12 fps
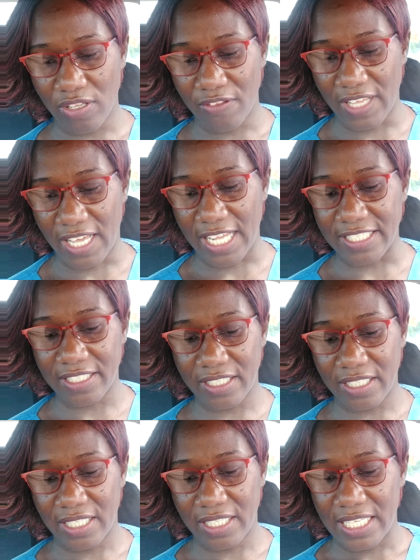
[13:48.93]
that
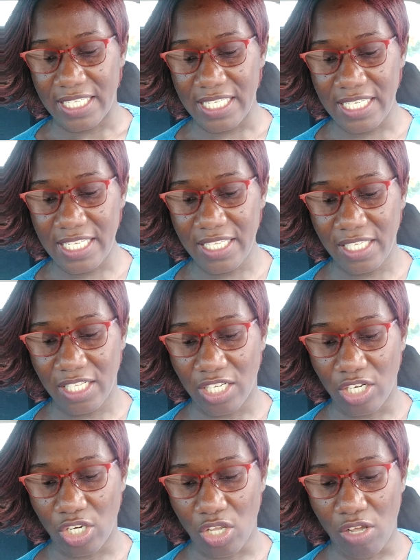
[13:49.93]
he
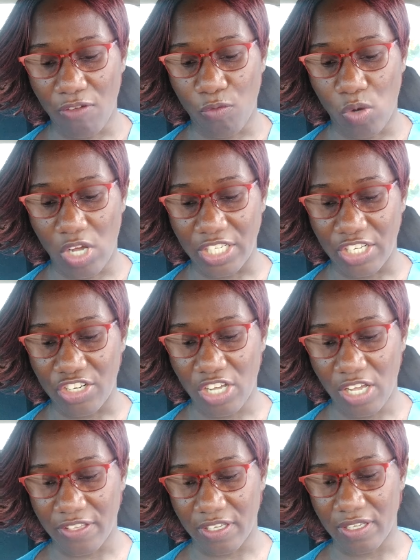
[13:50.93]
love one
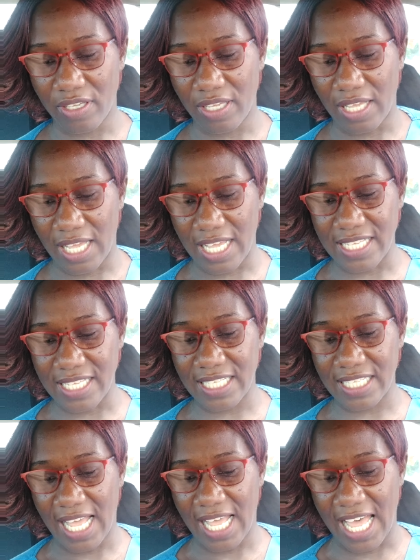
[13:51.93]
another as
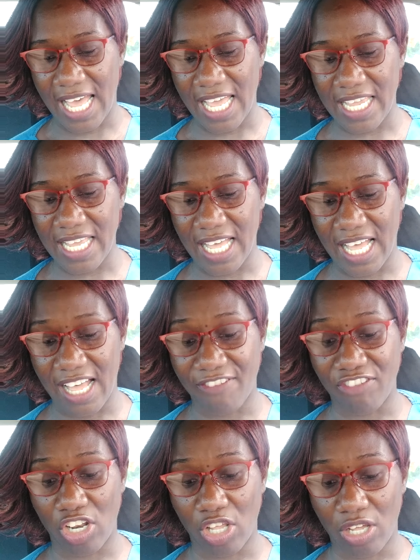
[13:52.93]
I have
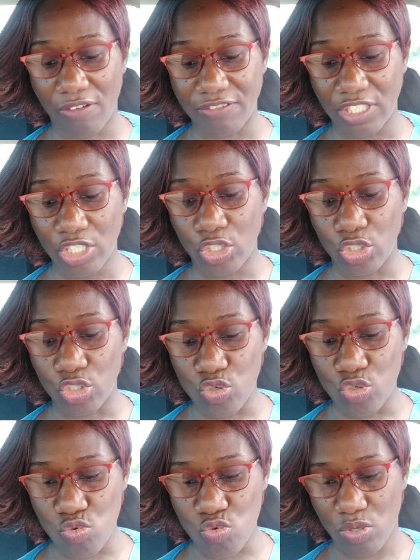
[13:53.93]
loved
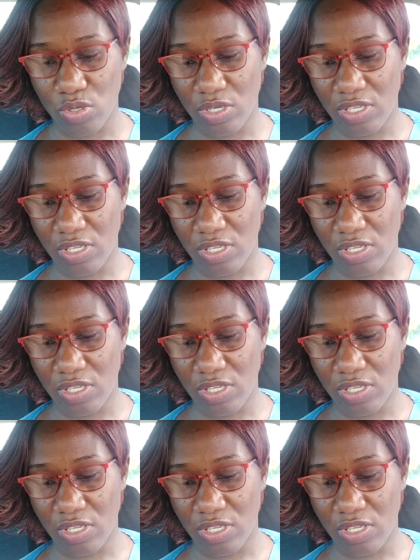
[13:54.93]
you,